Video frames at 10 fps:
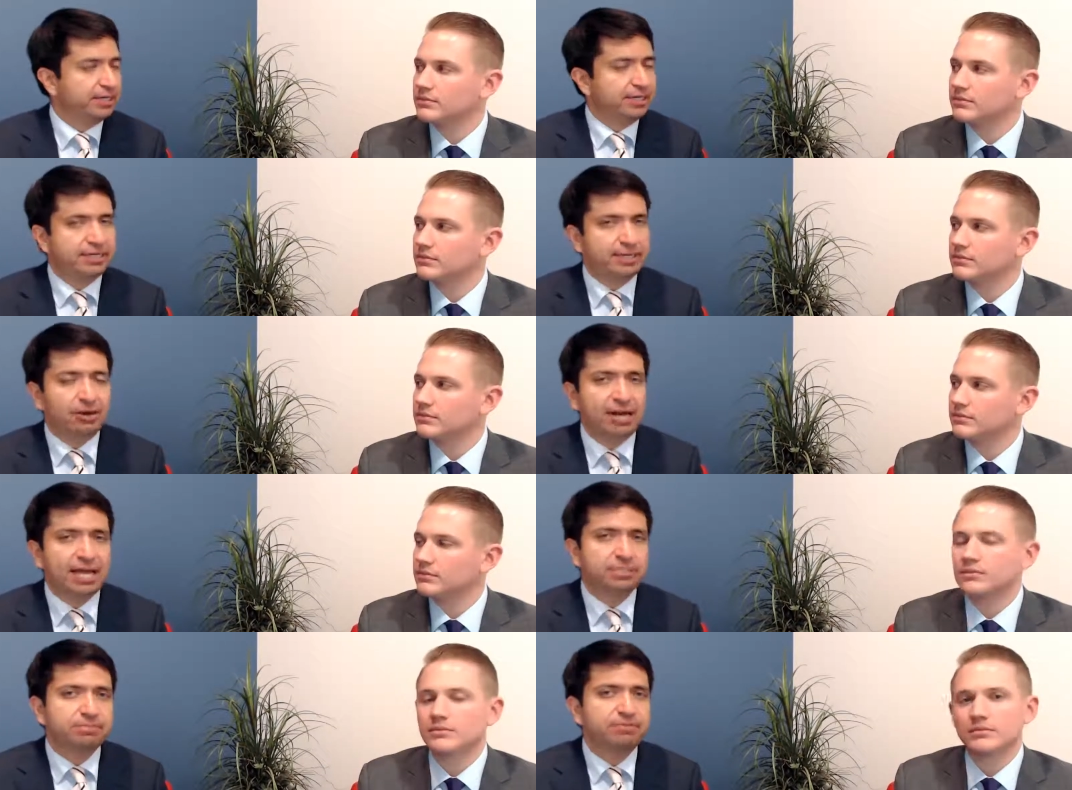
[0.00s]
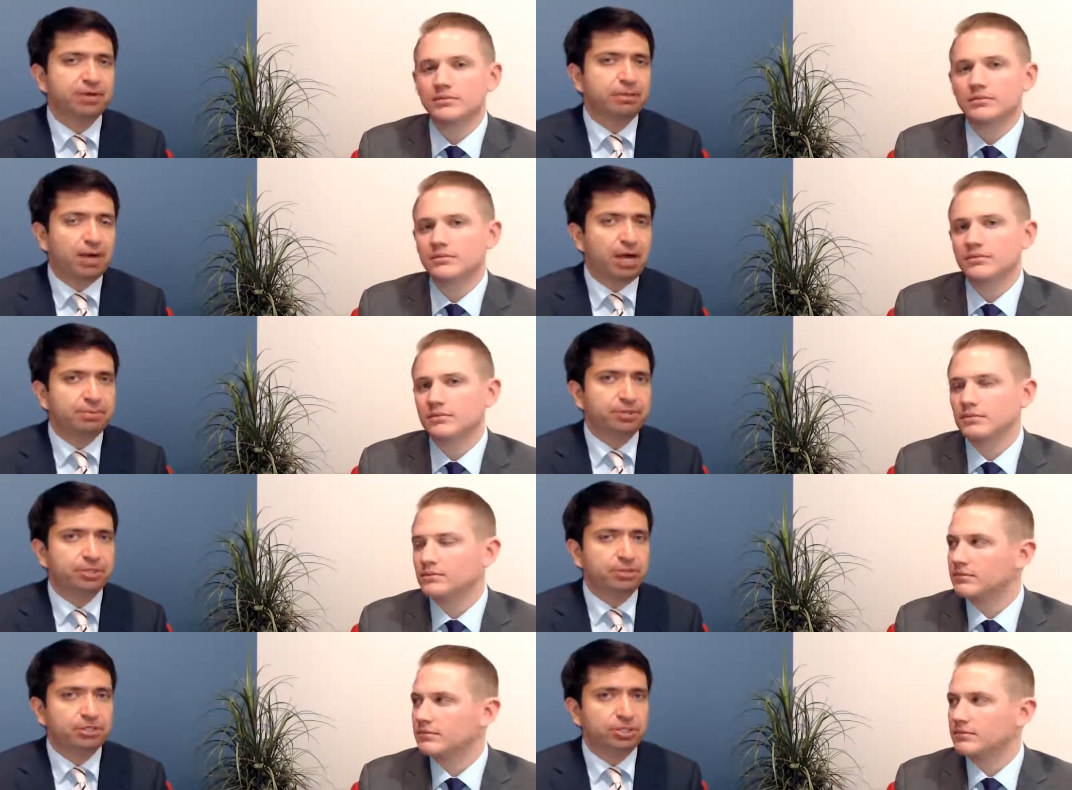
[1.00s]
Speaker 1: Now, it hasn't been very popular
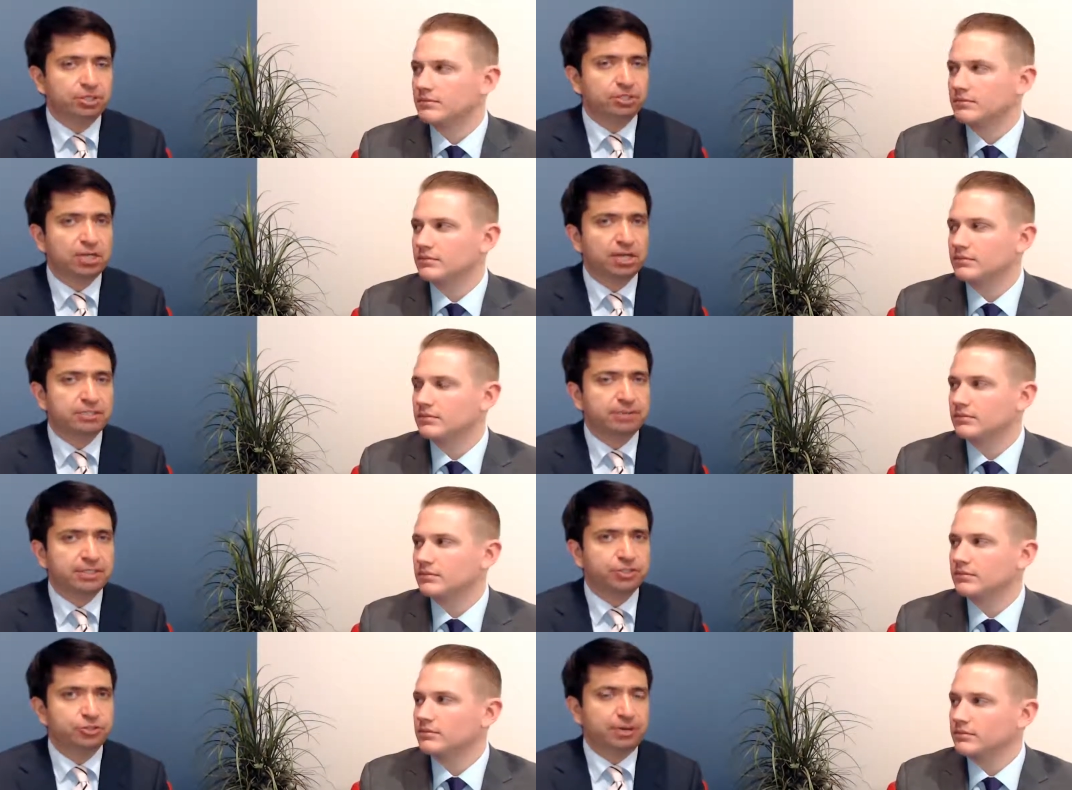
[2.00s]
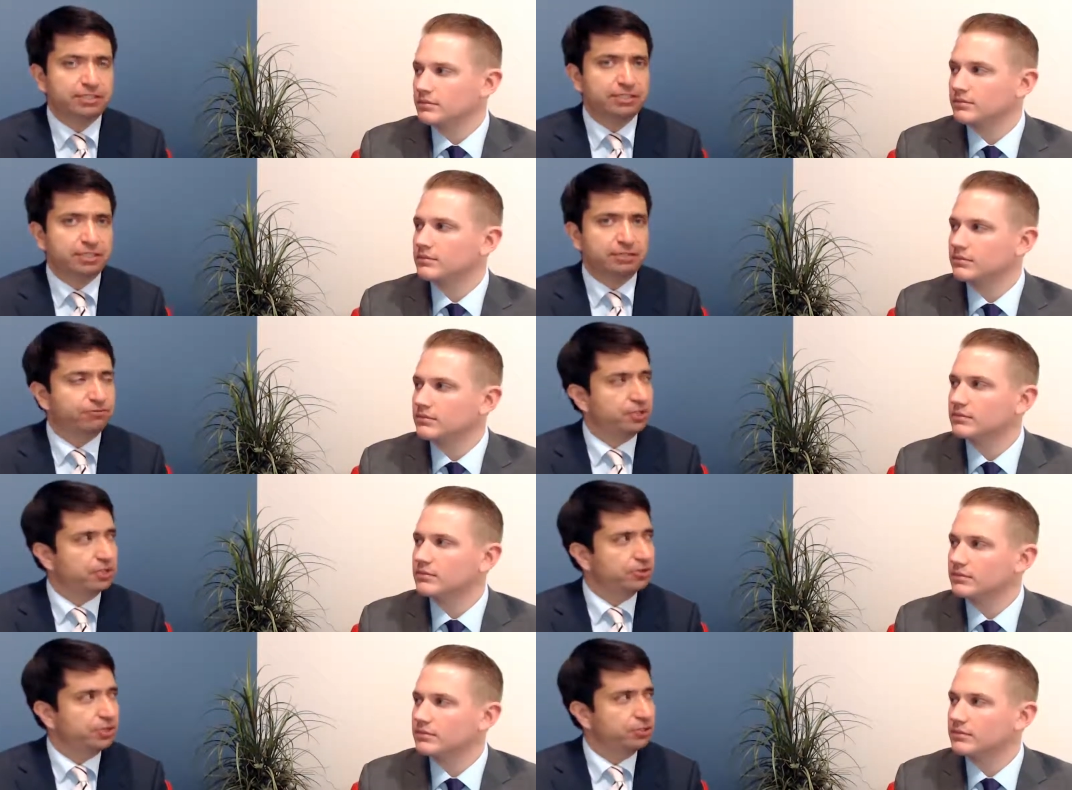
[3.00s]
amongst our clients because you're basically
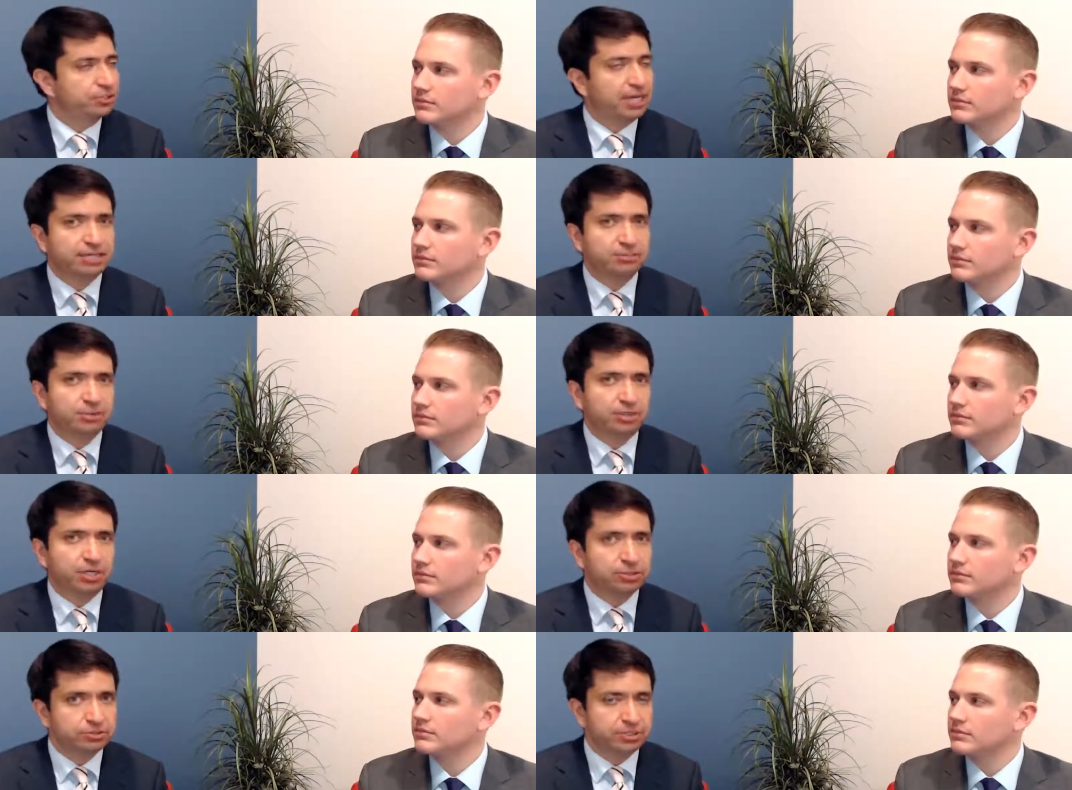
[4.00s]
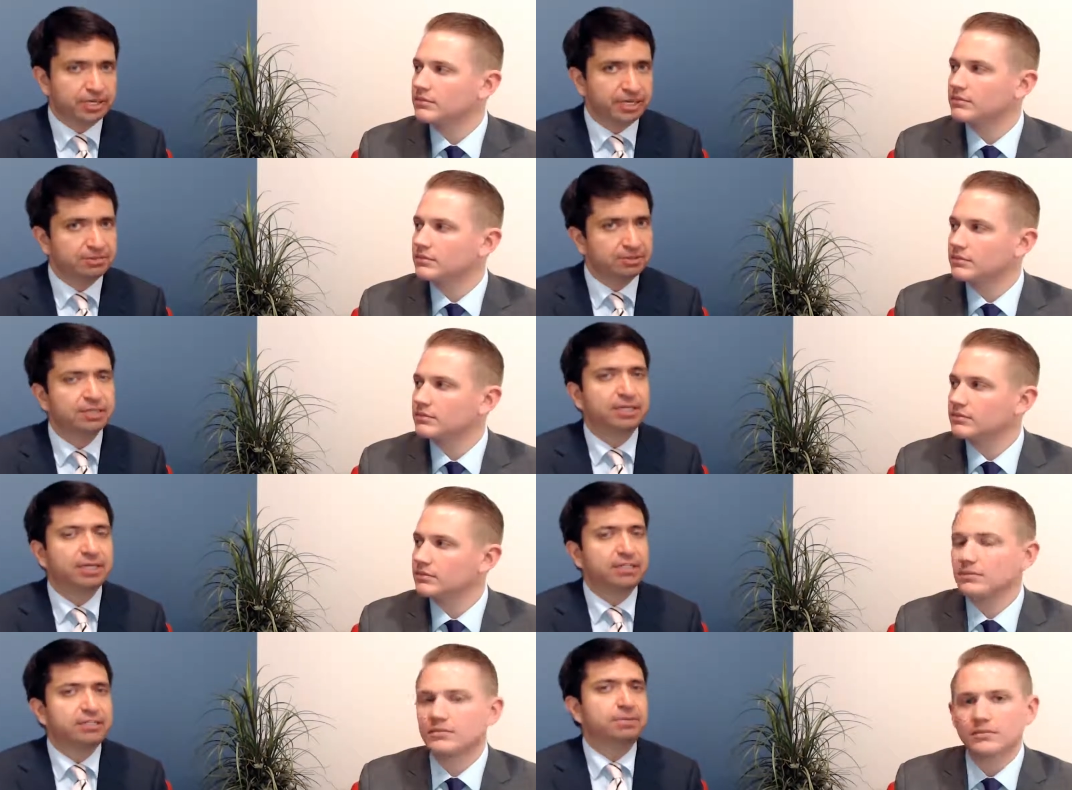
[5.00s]
front-loading your tax bill to Uncle Sam, and
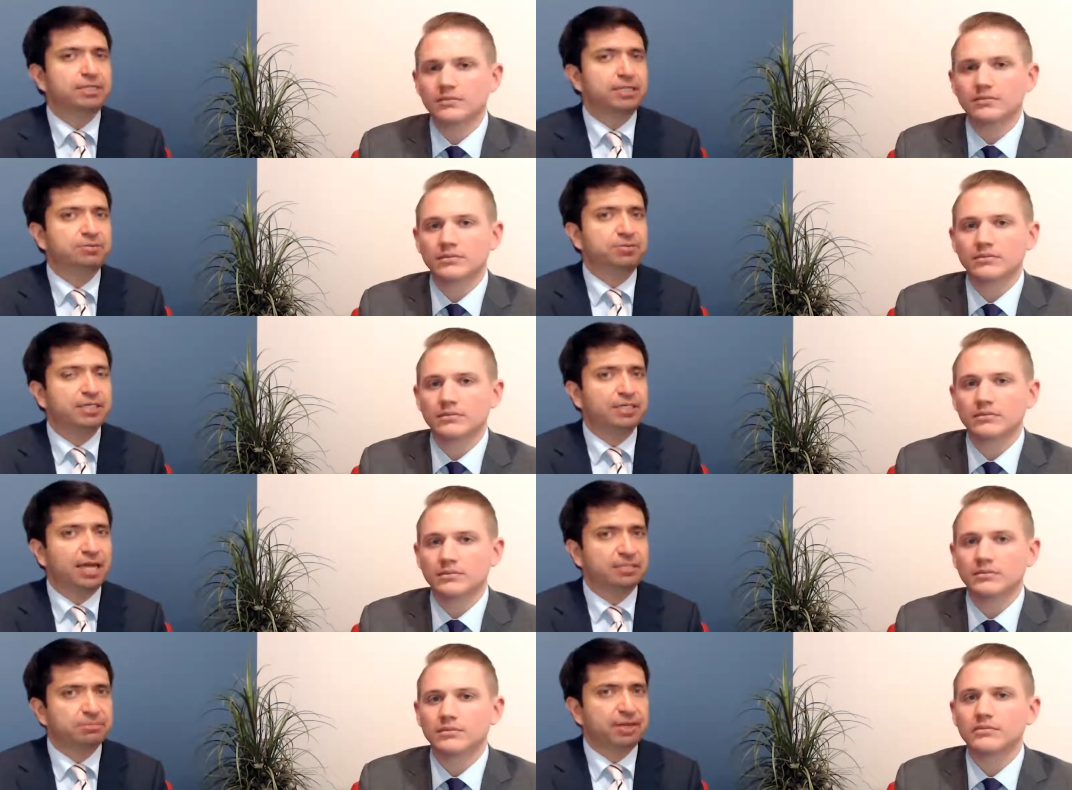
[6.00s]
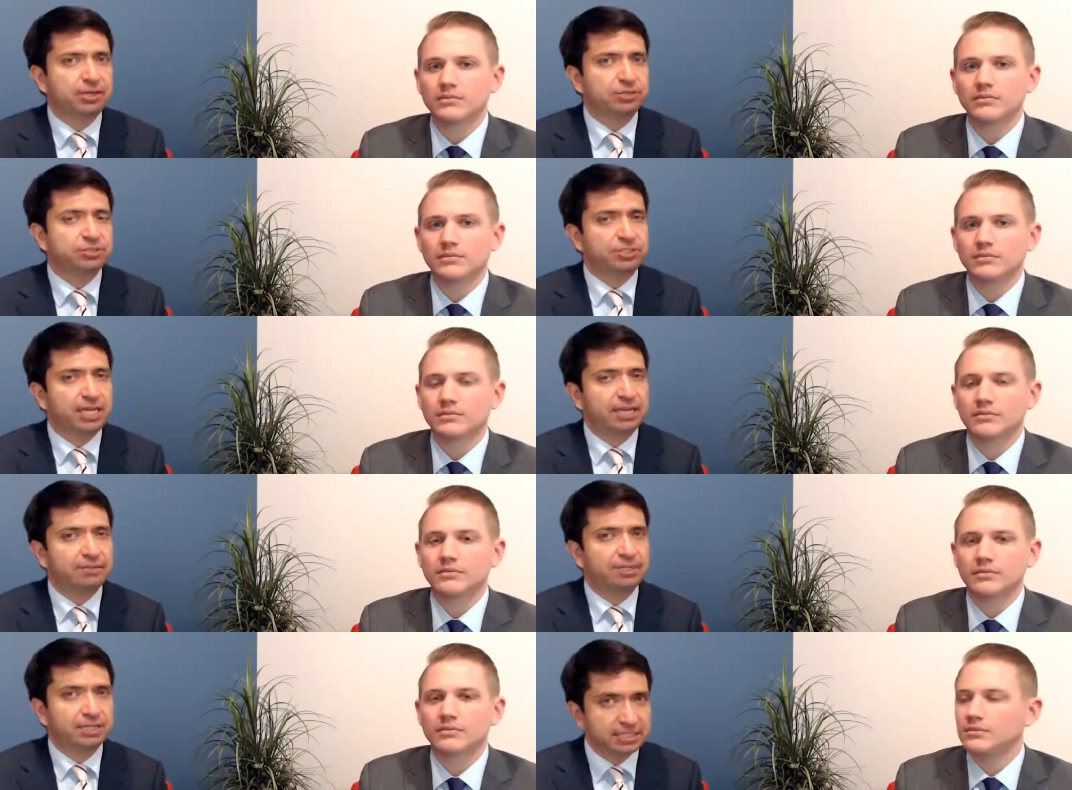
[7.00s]
typically we like to pay Uncle Sam
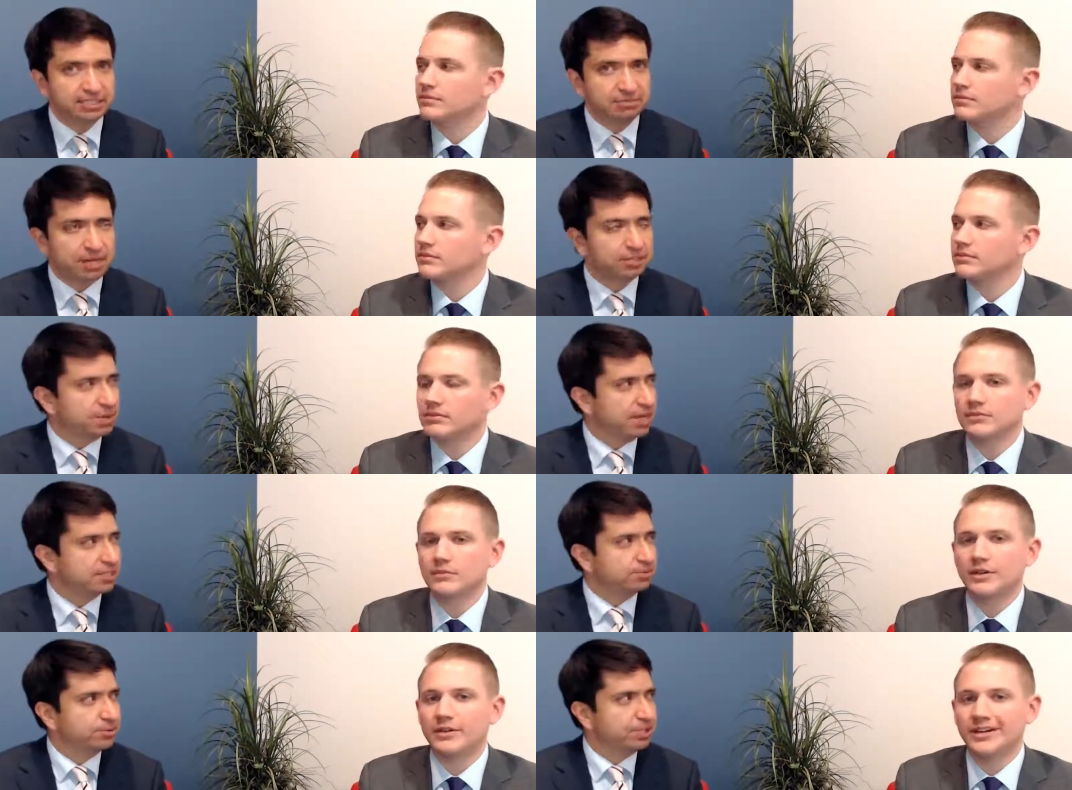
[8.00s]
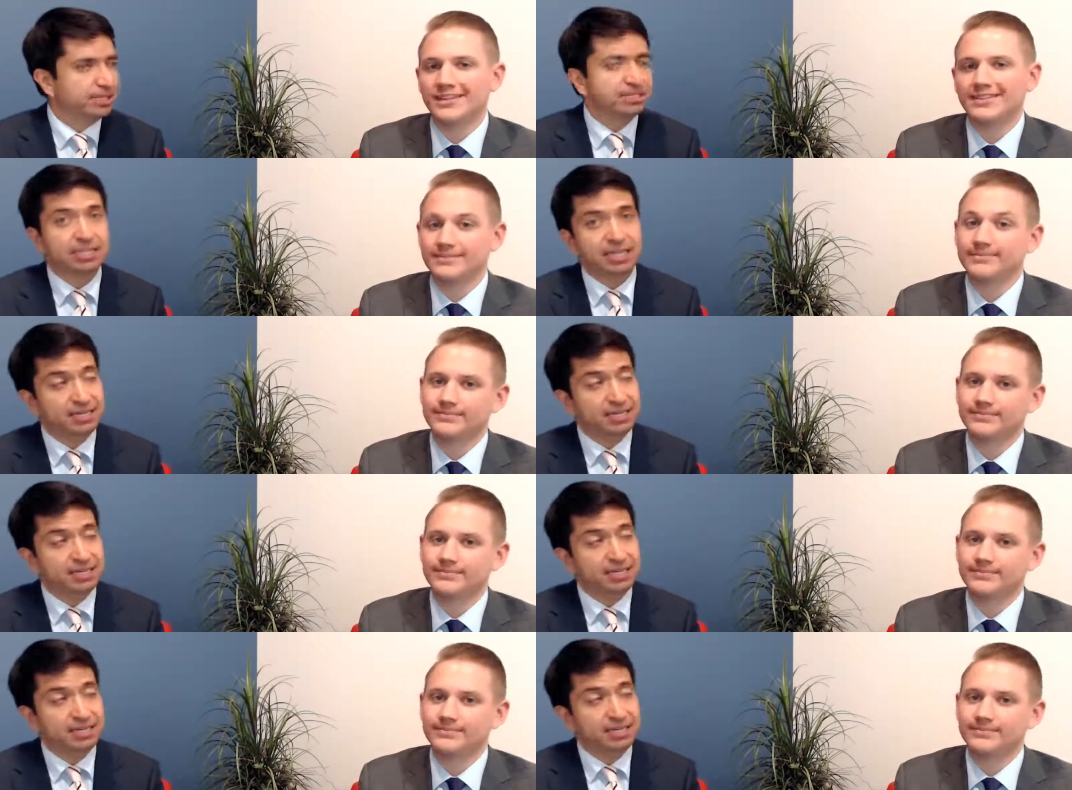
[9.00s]
the least amount as possible right. and as late as